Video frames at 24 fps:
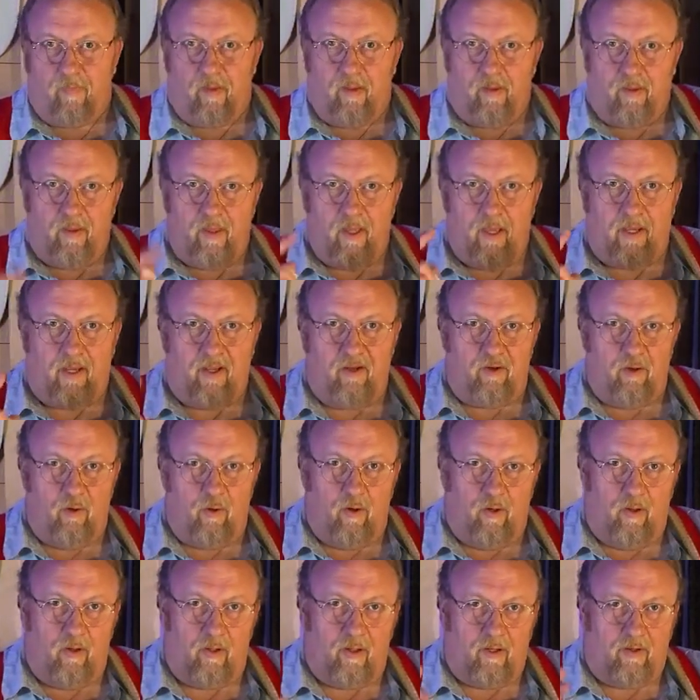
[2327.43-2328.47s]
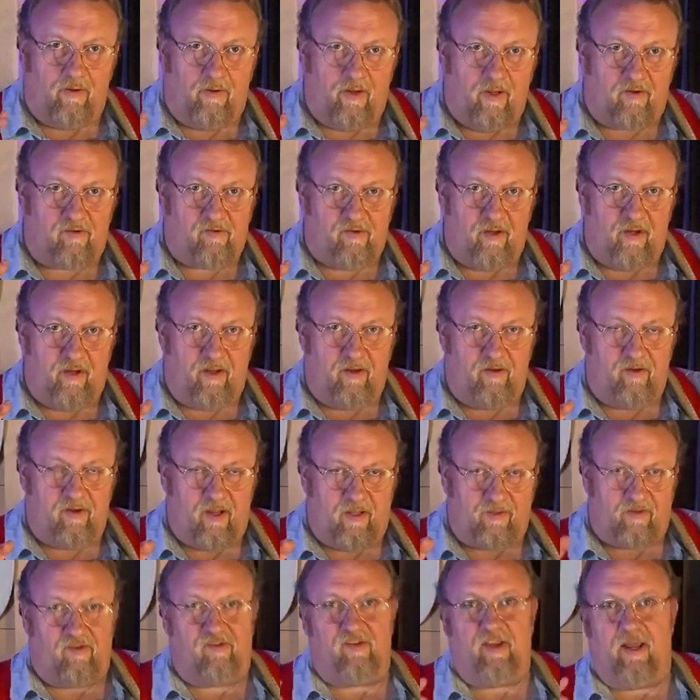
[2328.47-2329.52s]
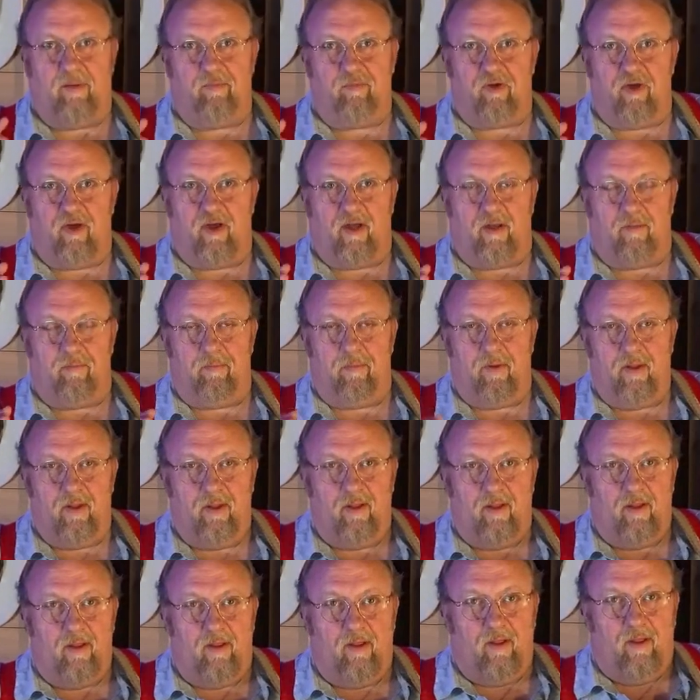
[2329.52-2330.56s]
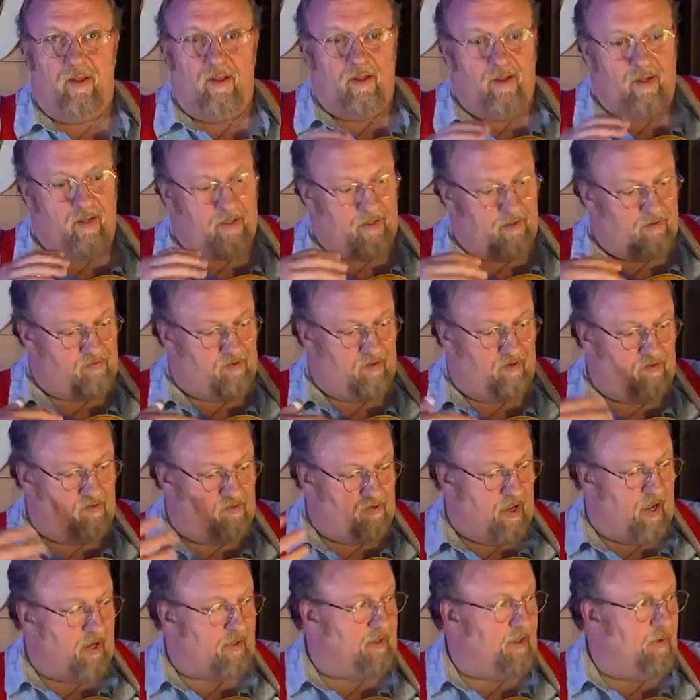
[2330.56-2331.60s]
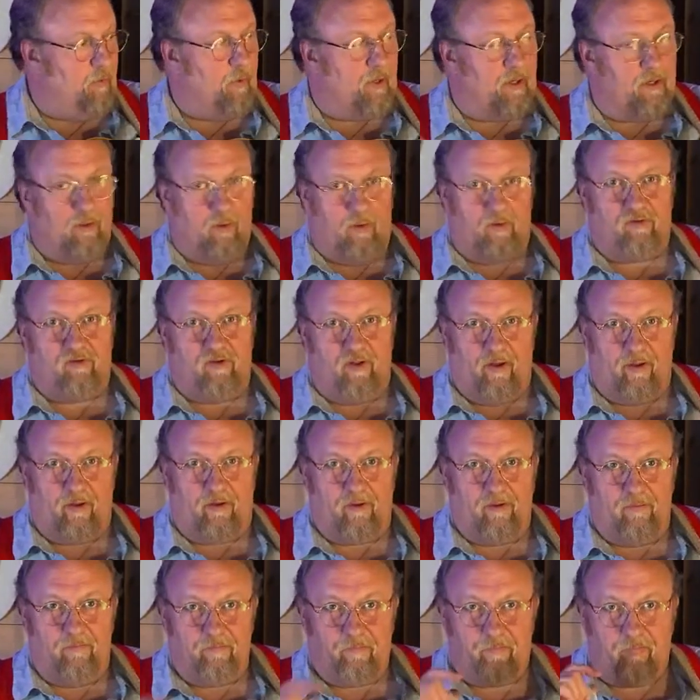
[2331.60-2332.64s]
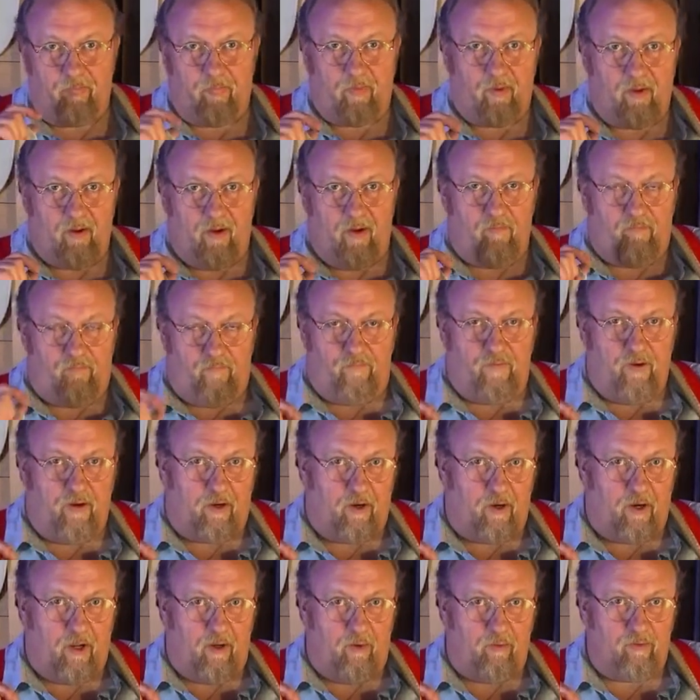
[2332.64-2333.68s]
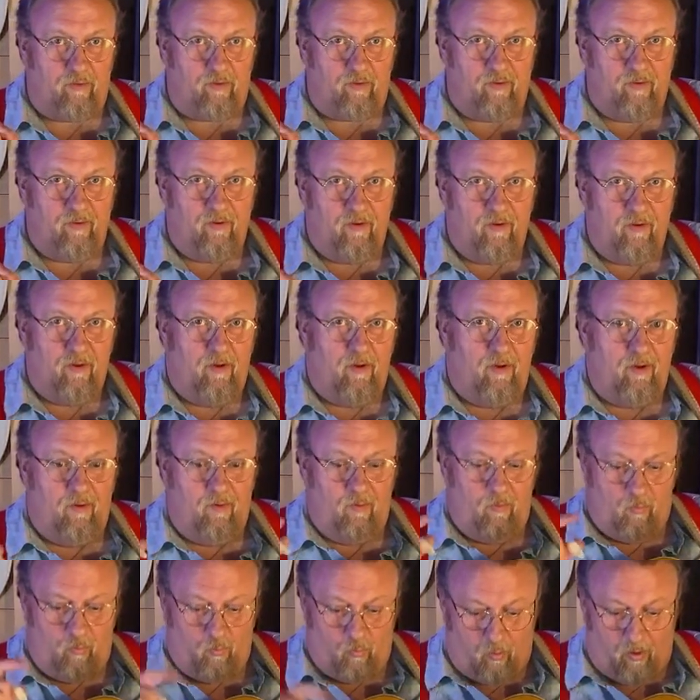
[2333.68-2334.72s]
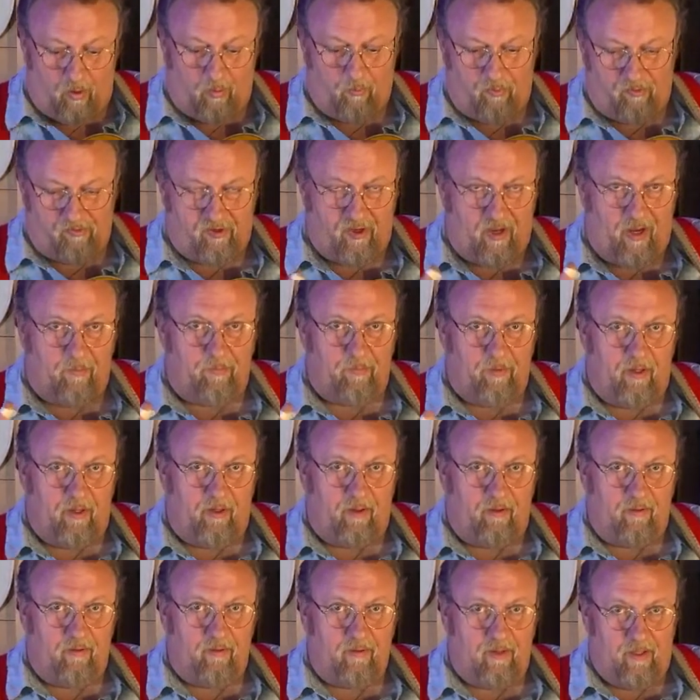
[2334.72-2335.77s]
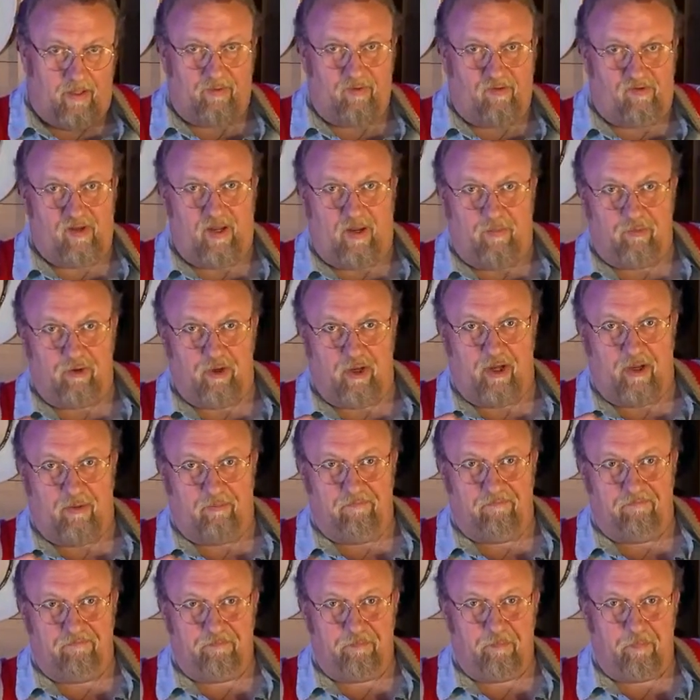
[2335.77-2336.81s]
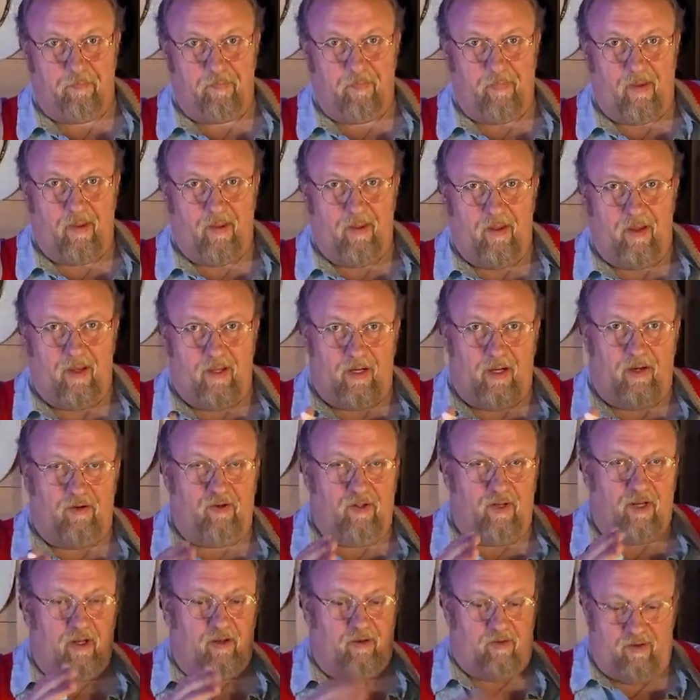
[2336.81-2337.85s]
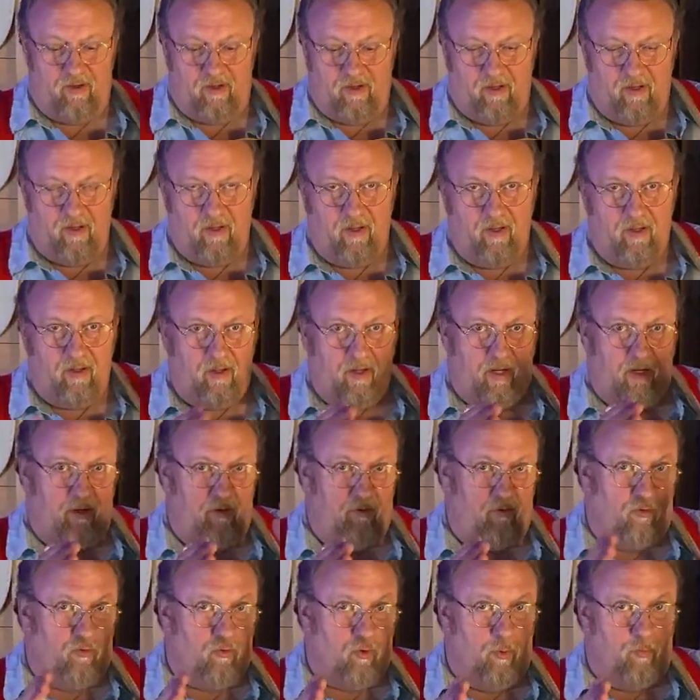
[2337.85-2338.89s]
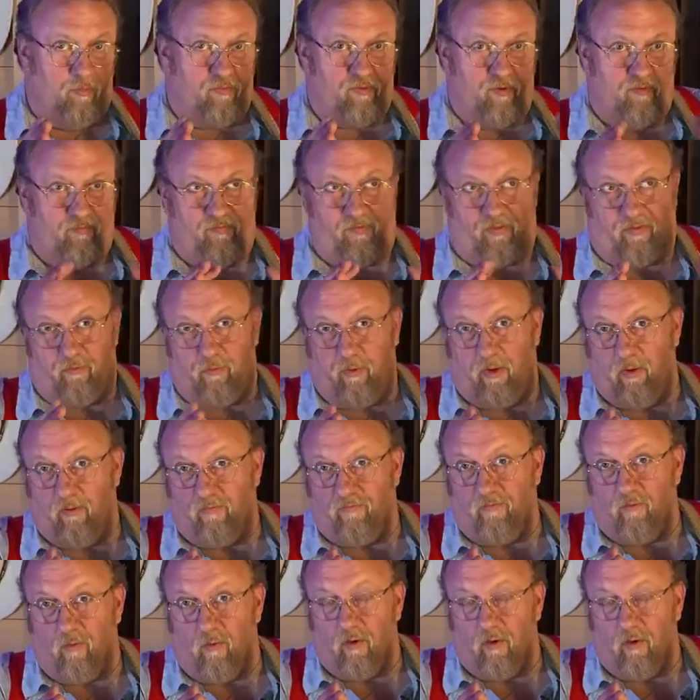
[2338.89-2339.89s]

Yankee Doodle and Dixie at the same time. And it's exactly what it looks like. I figured out what was happening at the same time. And I did it in groups of three or four